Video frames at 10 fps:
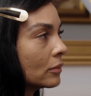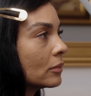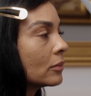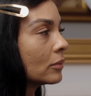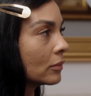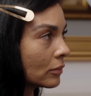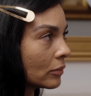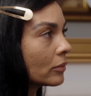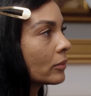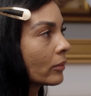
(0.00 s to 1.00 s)
look,
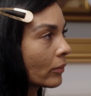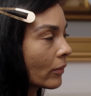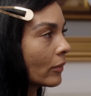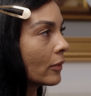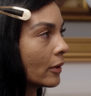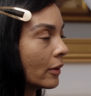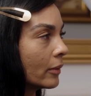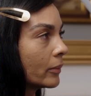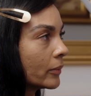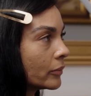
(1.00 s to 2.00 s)
and keeps those weird
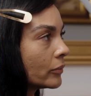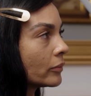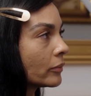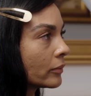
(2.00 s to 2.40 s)
comments at bay